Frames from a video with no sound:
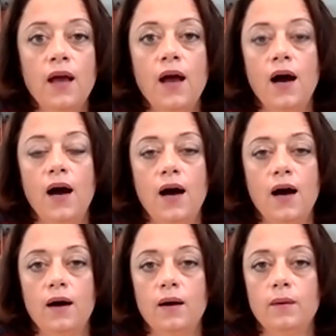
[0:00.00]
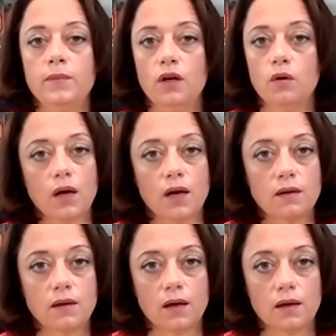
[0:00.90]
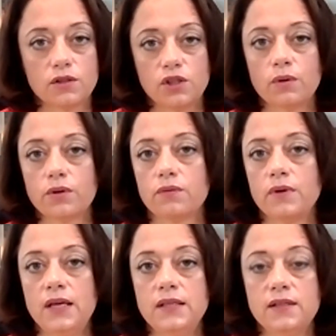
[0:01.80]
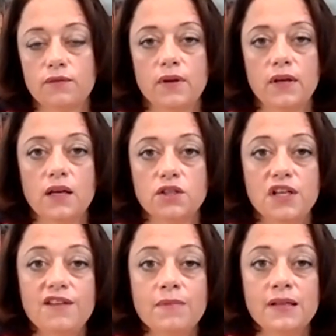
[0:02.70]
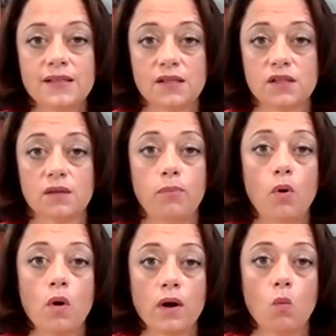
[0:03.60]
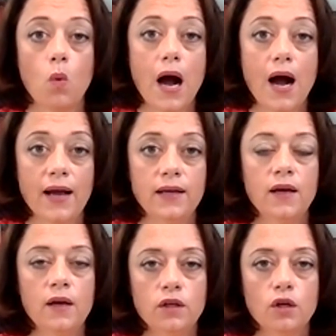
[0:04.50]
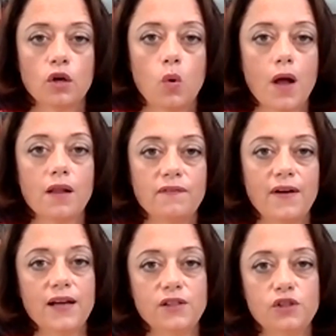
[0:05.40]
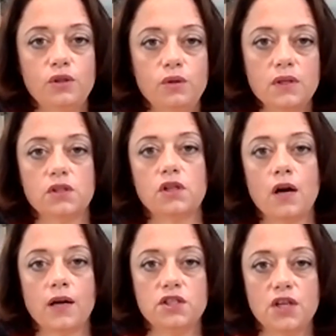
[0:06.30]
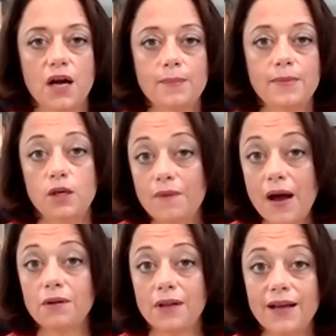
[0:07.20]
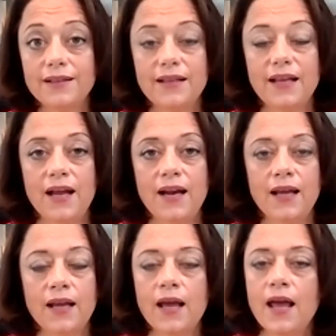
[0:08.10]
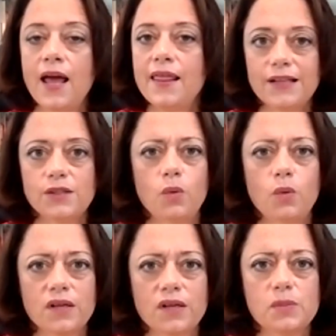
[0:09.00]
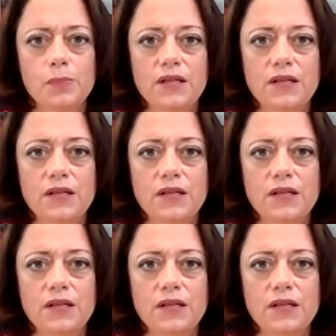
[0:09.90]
2 or 3 different achievements that support why you're qualified to do this target job that you've outlined in the heading. That's what you want to spend your